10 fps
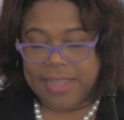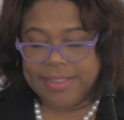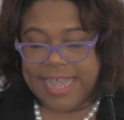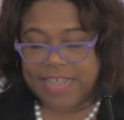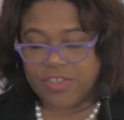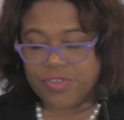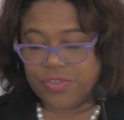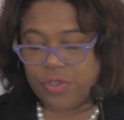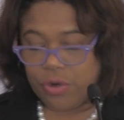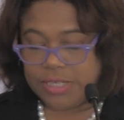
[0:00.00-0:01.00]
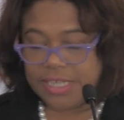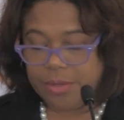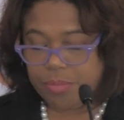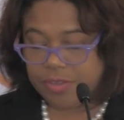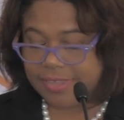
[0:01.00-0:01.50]
That's
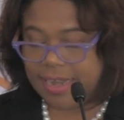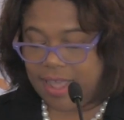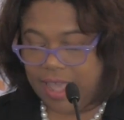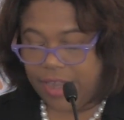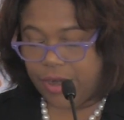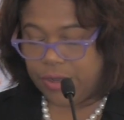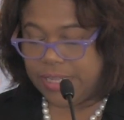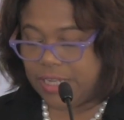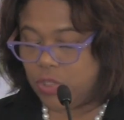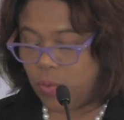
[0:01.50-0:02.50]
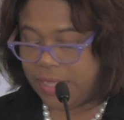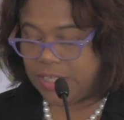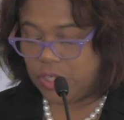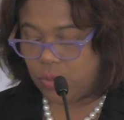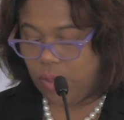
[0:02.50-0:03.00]
13% higher than
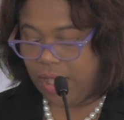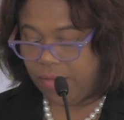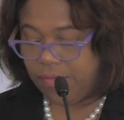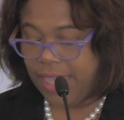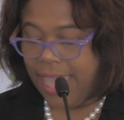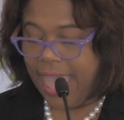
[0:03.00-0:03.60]
2012